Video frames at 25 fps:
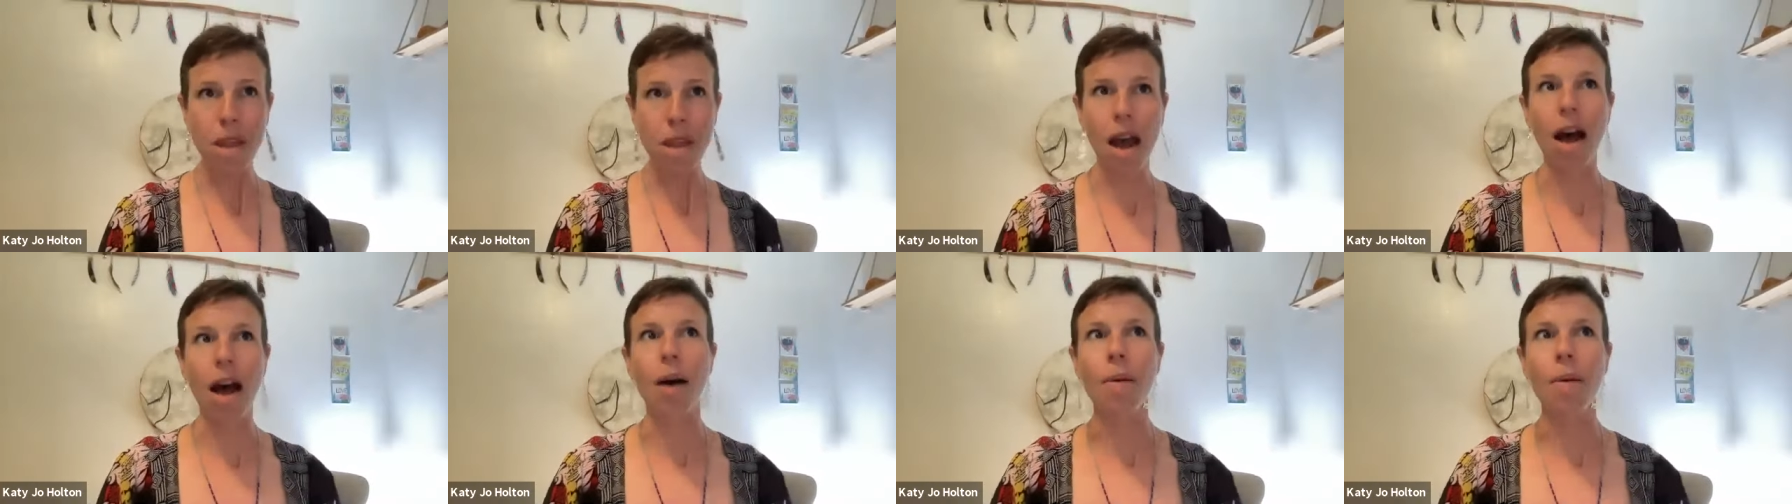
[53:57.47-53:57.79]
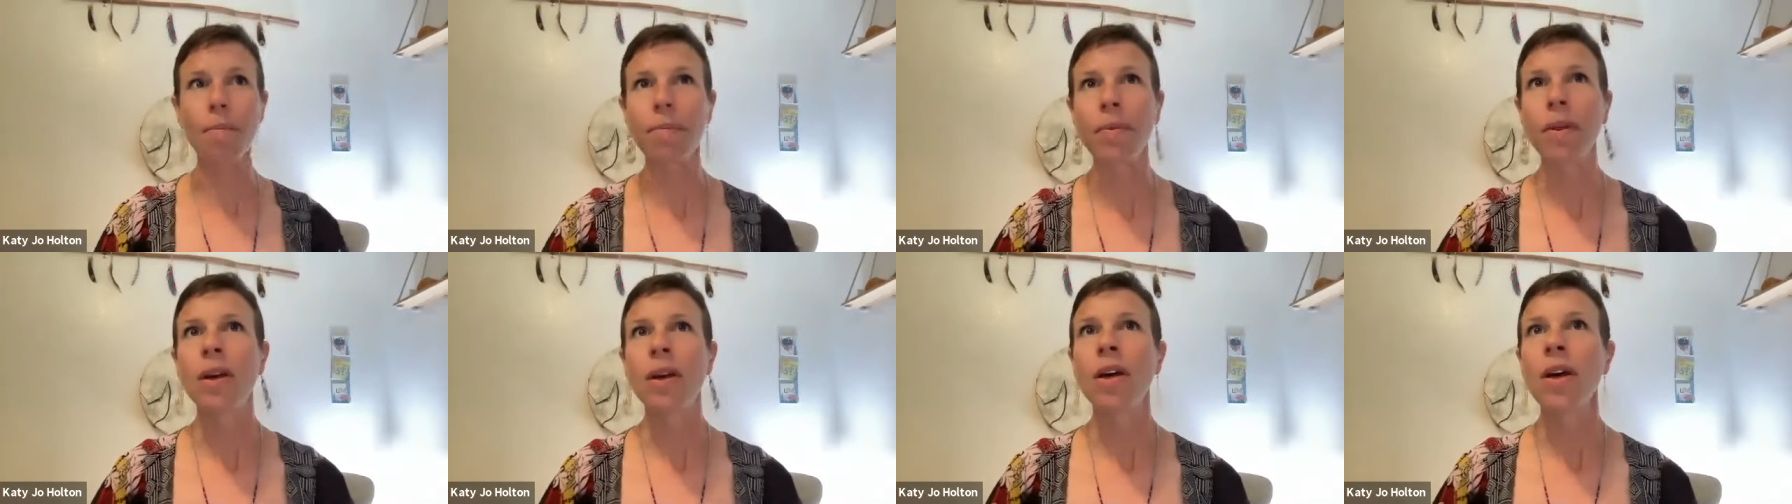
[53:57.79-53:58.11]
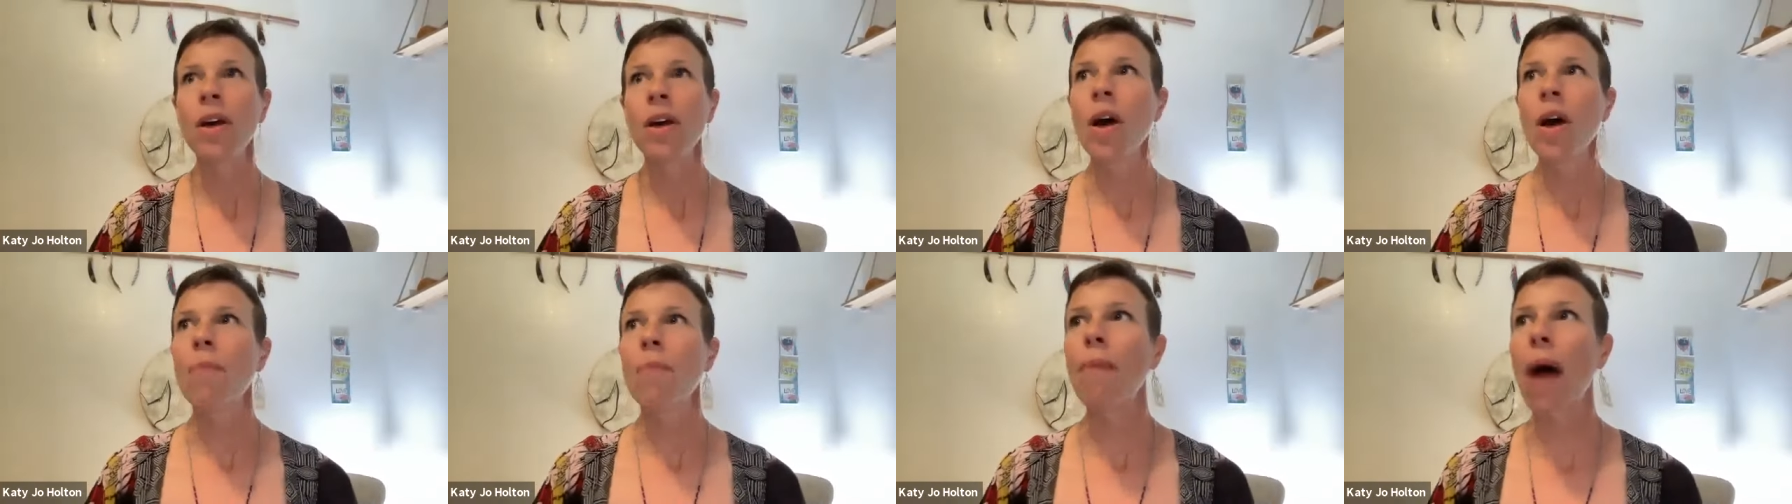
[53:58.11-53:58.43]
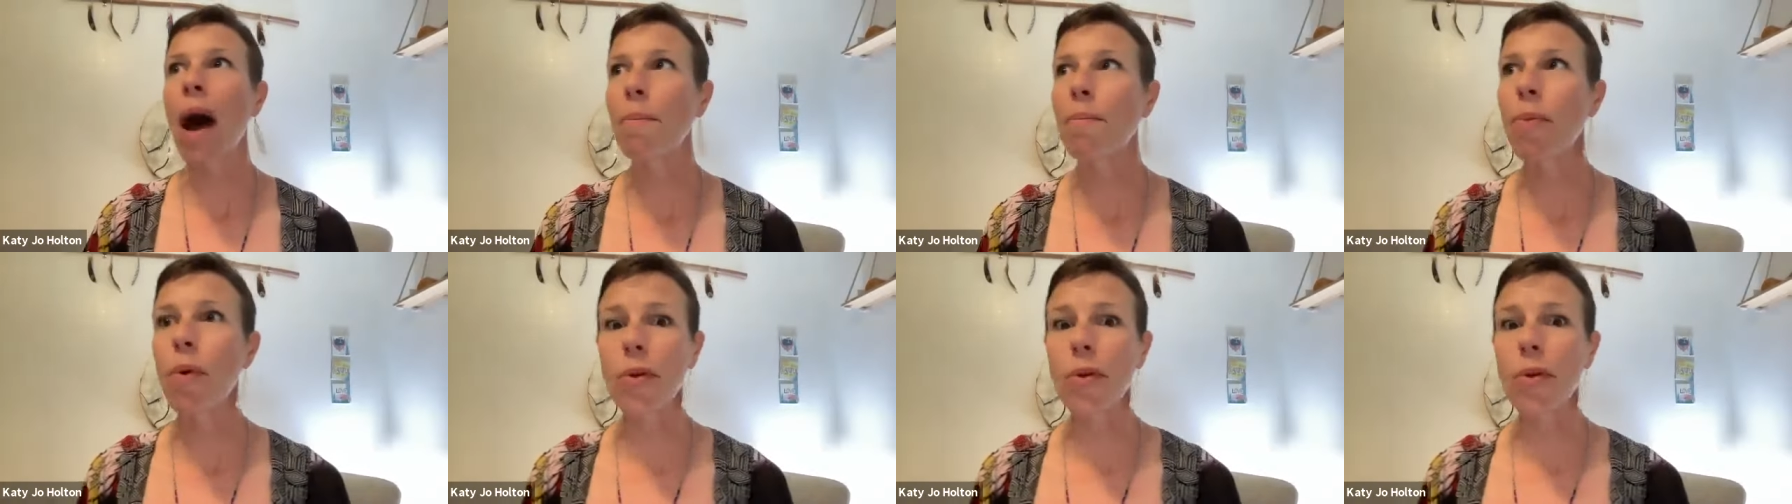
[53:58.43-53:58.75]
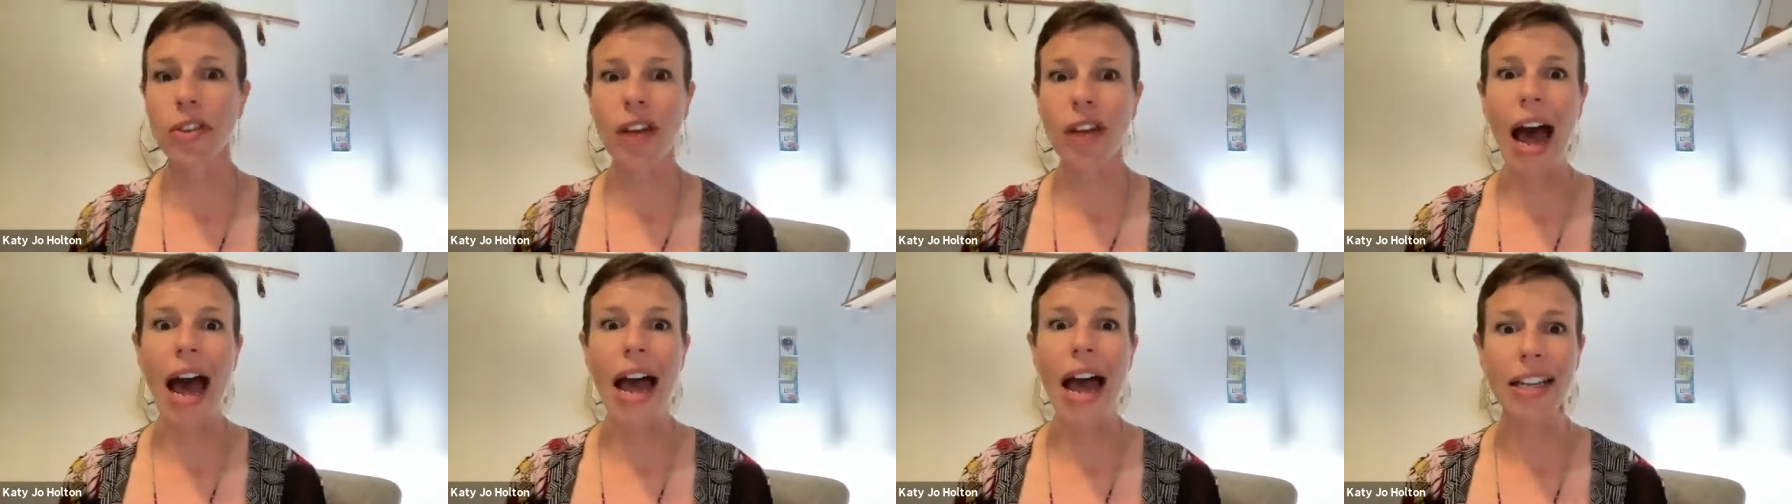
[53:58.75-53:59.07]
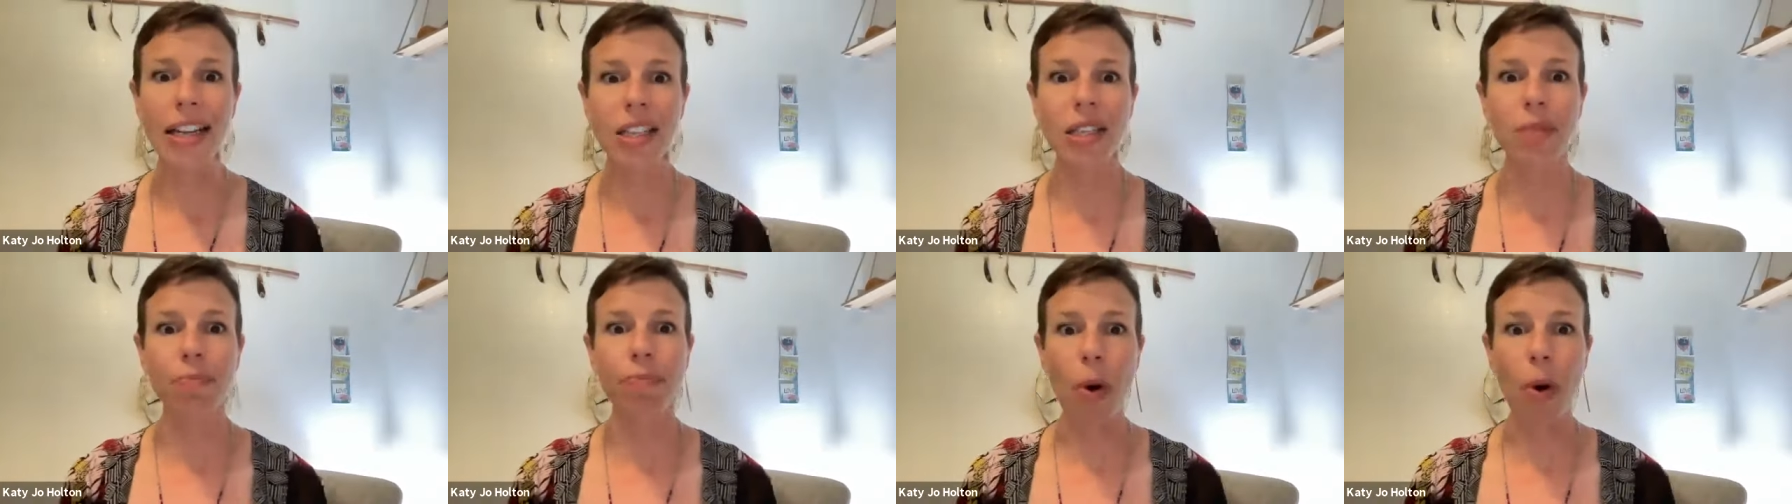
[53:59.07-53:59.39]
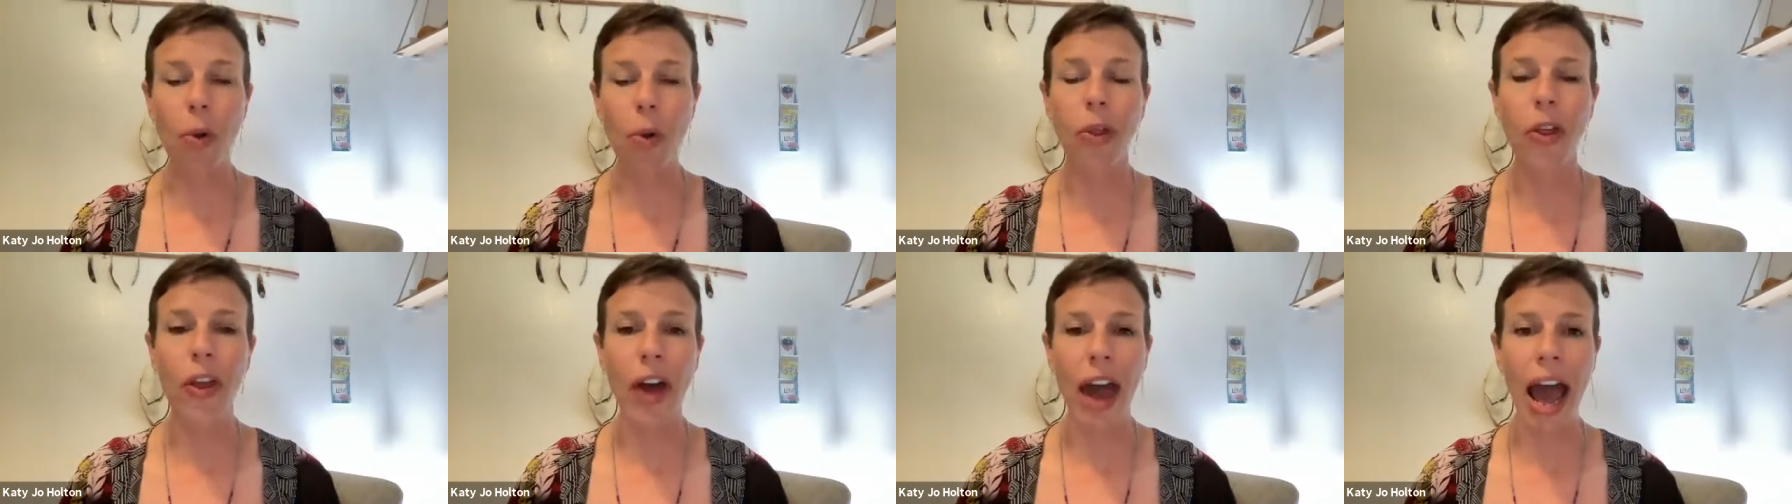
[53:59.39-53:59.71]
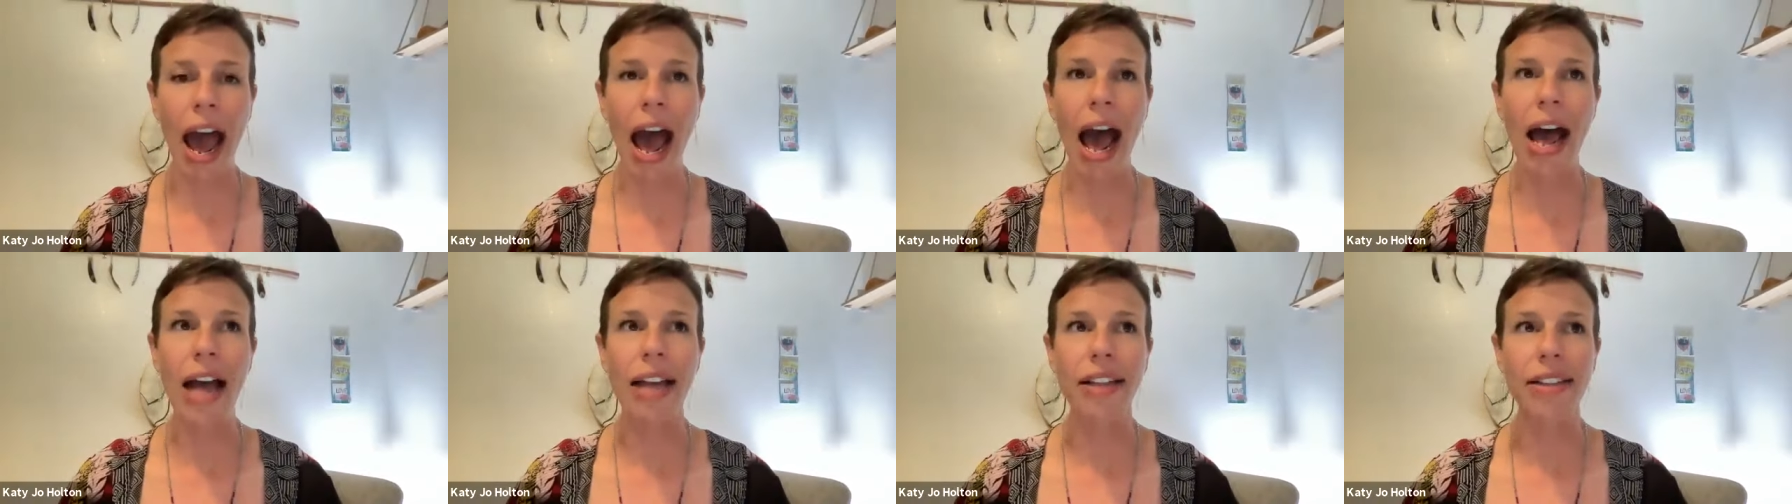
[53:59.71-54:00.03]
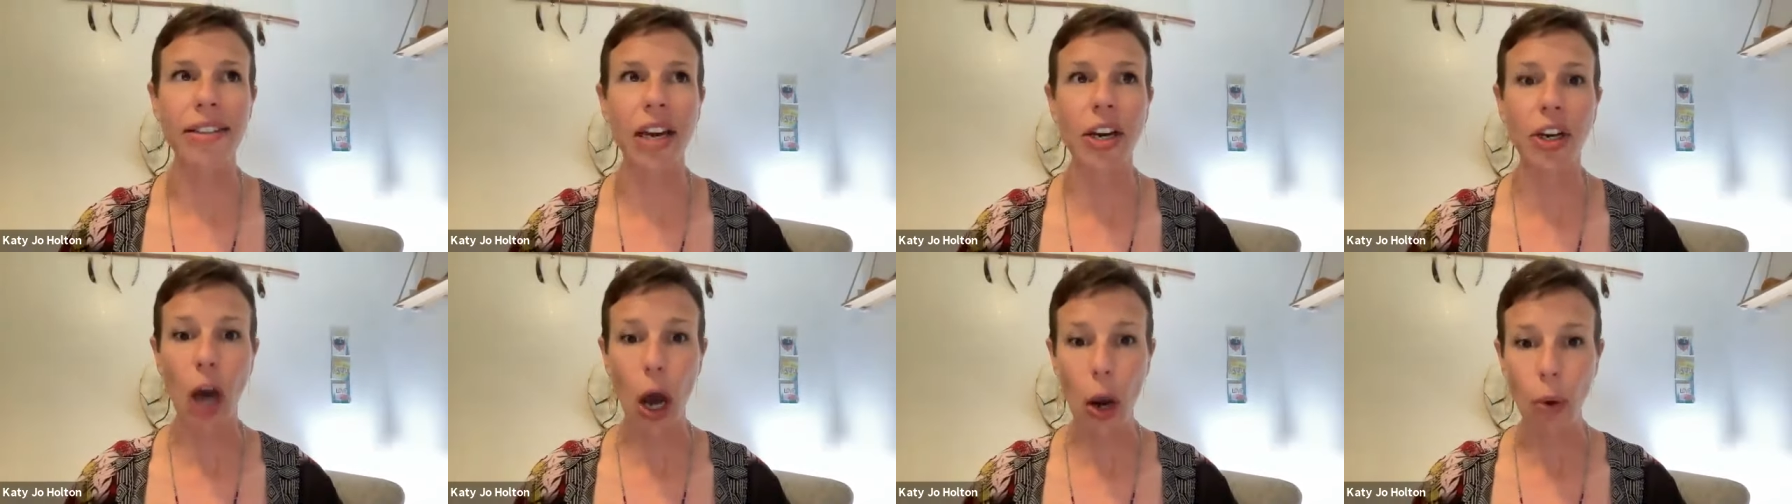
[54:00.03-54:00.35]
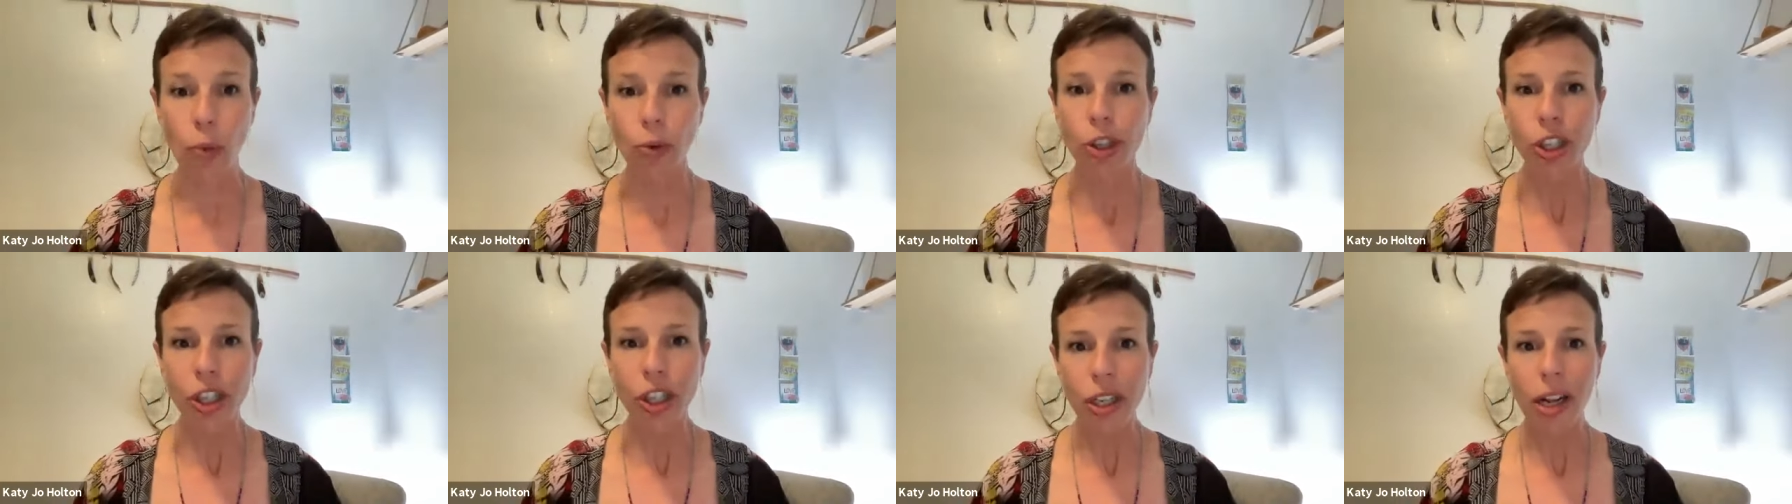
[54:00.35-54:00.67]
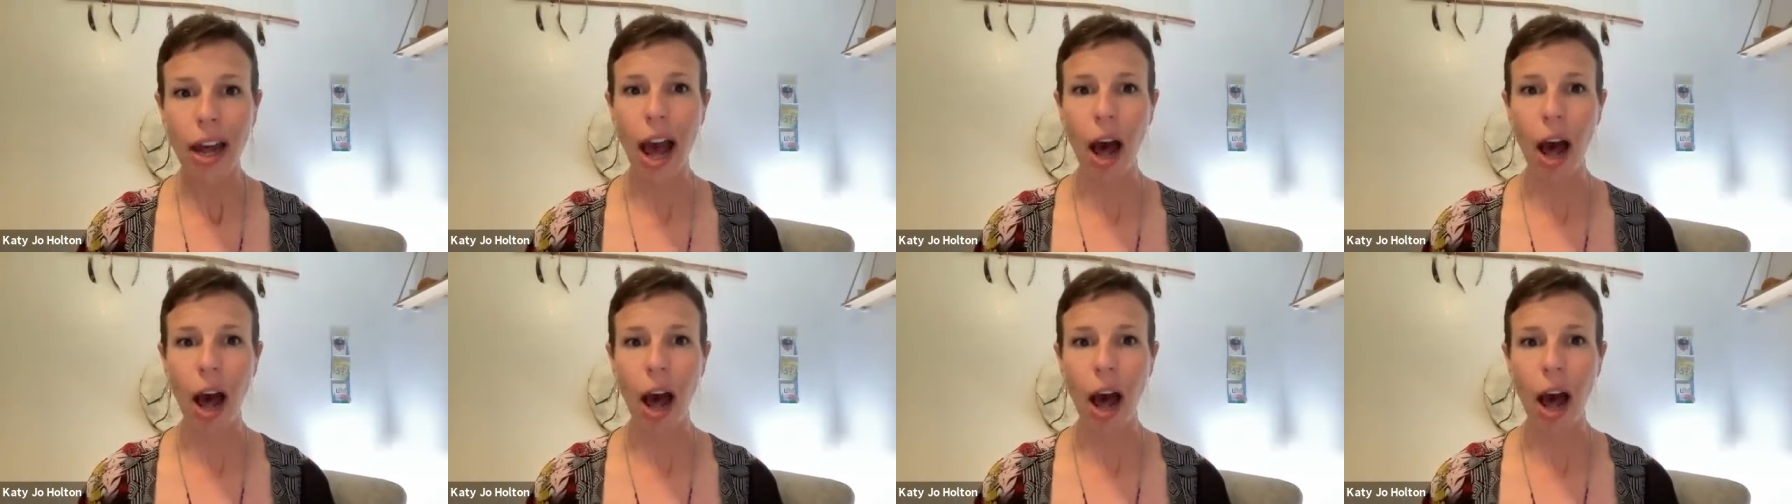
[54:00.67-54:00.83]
um, on both sides, both as a coach